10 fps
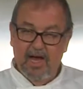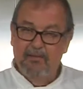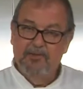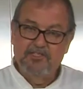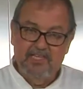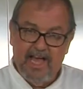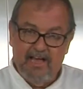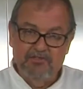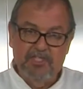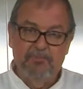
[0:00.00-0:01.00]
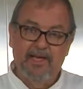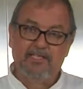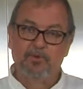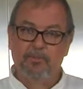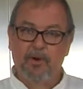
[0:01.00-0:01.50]
using half sheet
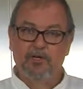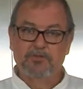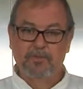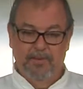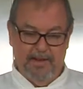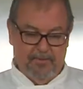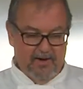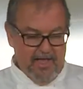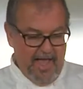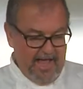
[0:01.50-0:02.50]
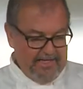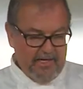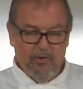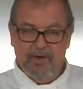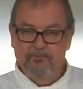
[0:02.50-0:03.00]
pans with parchment paper. And you
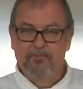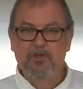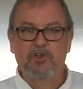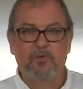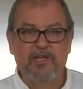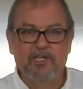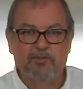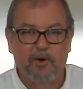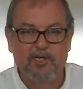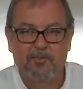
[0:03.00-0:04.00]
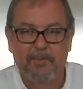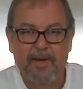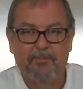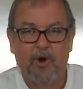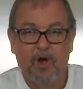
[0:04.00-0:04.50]
know what? You can reuse parchment
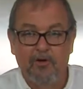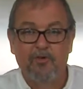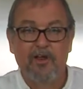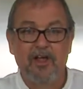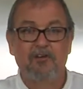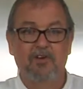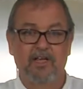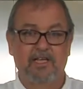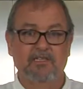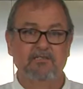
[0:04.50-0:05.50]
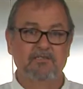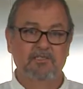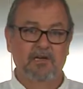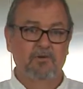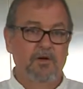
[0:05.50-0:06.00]
paper over and over again.
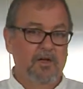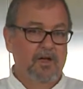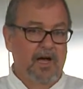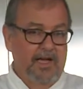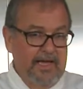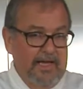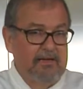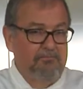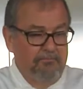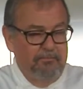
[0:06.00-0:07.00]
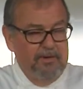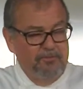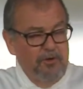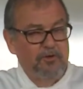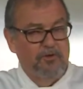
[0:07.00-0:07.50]
So again, be
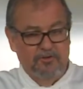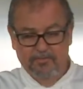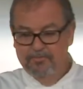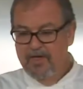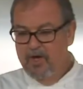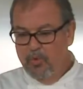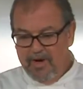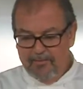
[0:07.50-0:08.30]
frugal. What